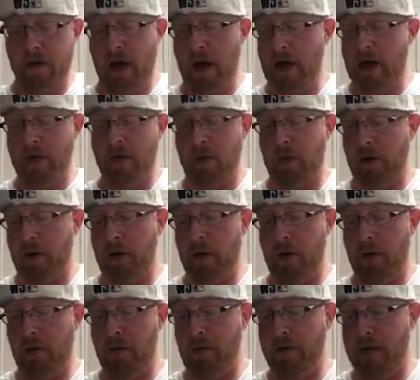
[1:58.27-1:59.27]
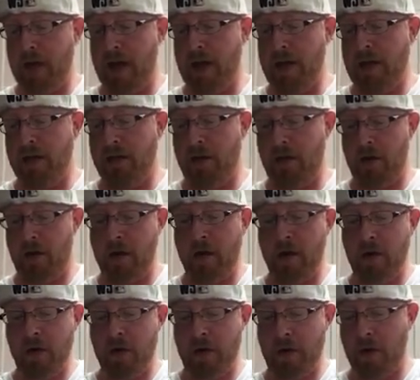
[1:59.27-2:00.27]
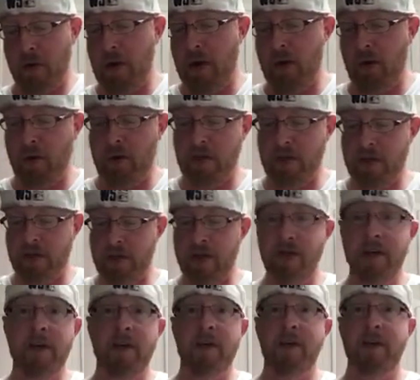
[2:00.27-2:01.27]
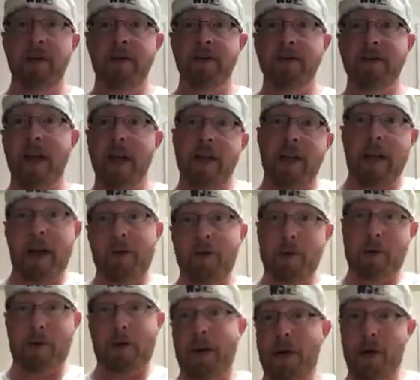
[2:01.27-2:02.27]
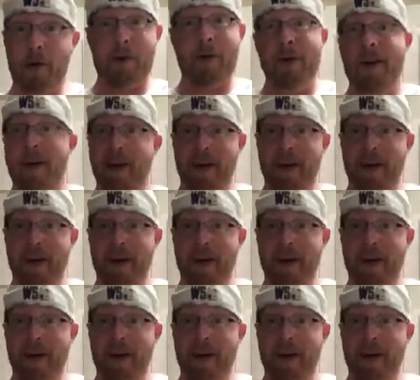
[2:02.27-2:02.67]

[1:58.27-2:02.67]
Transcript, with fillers: I just want to get a little taste for the tweakerness. Not that I'm a tweaker.